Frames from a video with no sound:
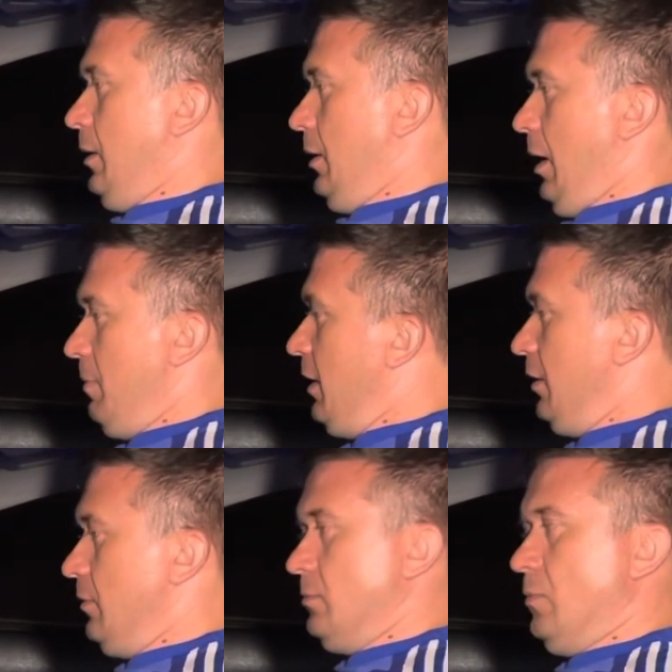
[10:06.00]
I
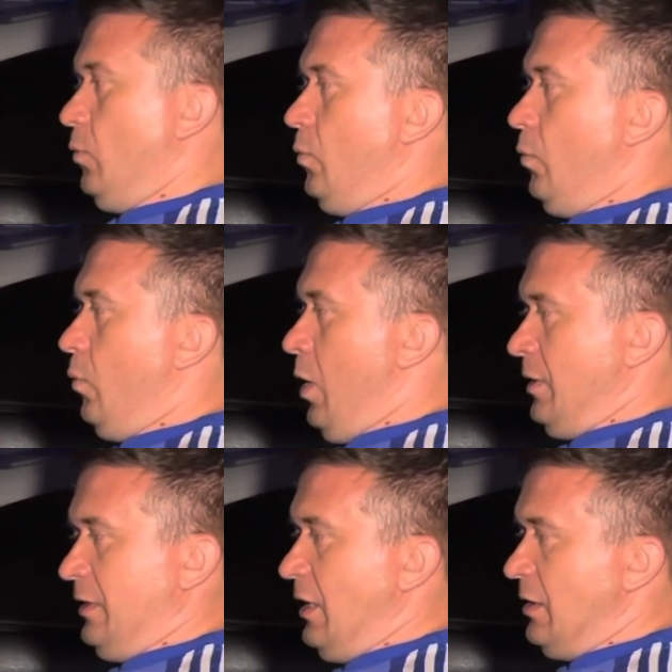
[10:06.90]
mean, one
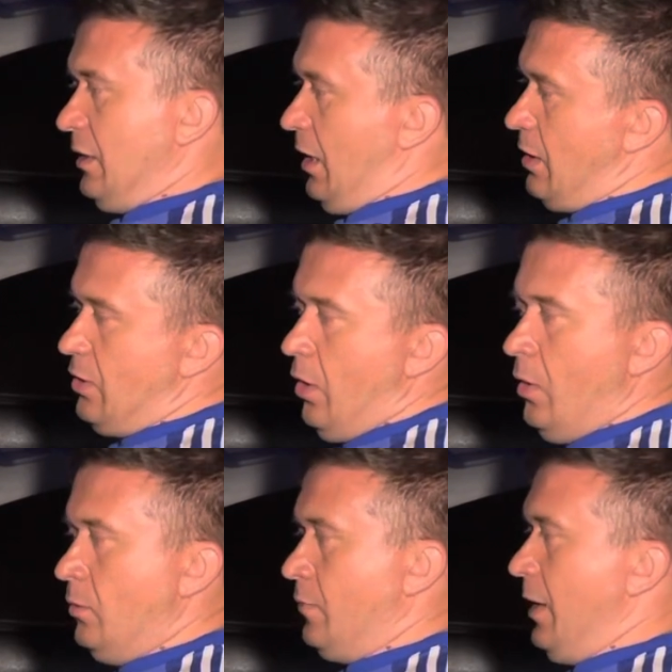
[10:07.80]
thing that I
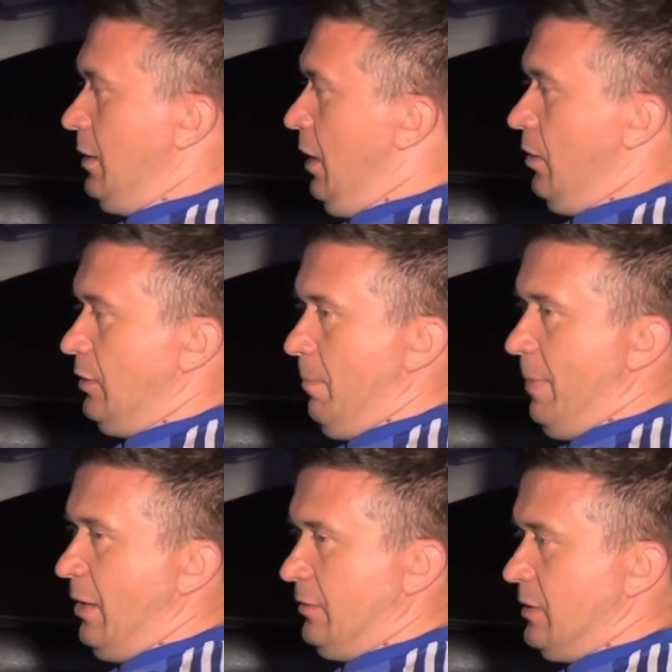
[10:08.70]
know right now, the
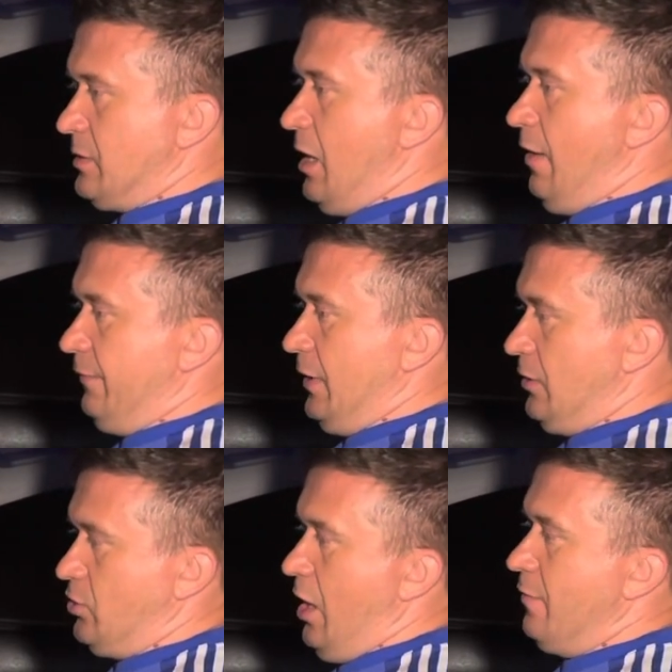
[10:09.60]
belt is off that
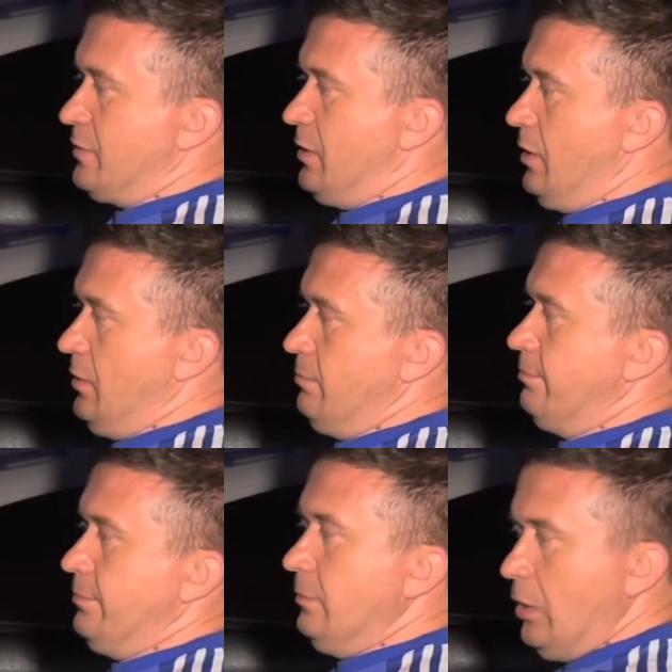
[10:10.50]
drives the
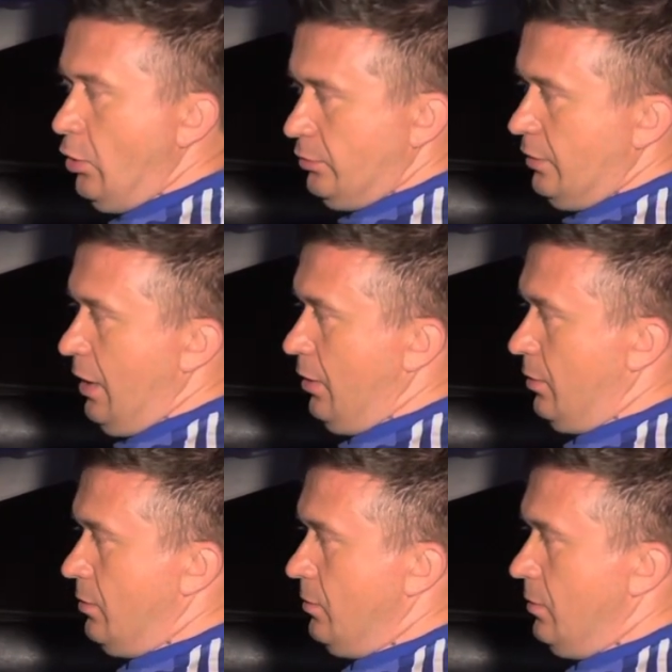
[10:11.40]
alternator.
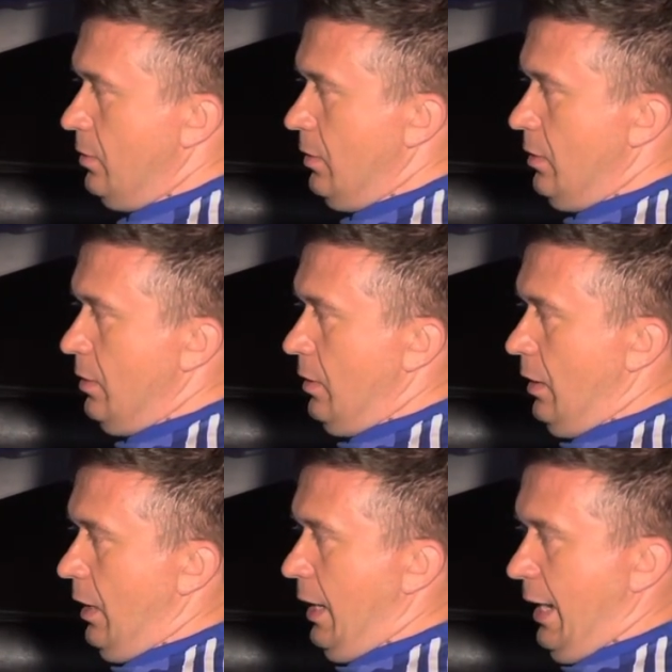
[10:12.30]

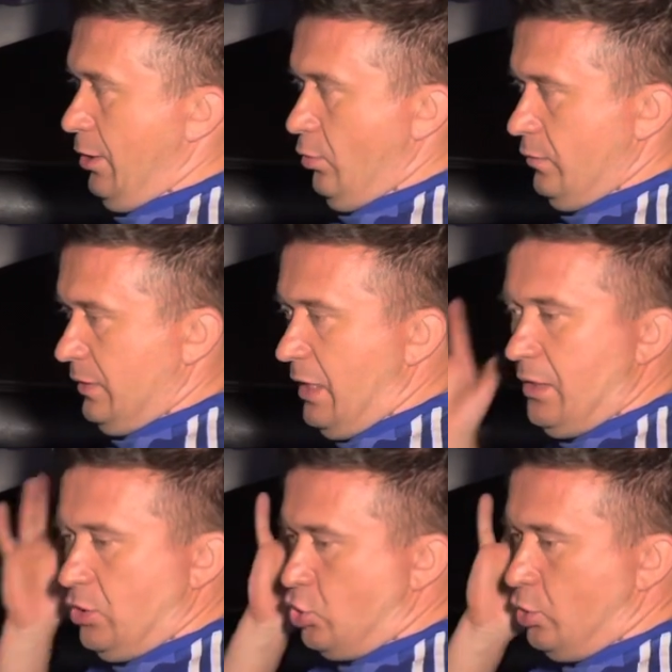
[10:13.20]
I don't think
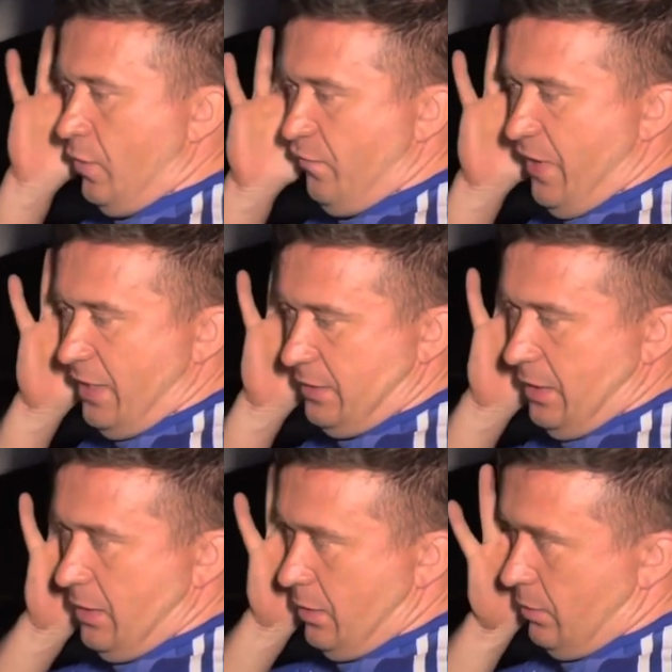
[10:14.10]
it should affect
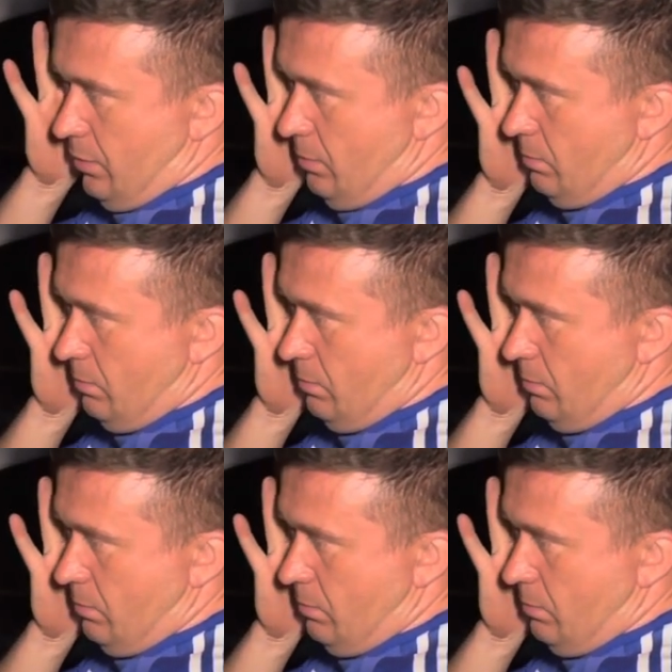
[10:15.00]
anything.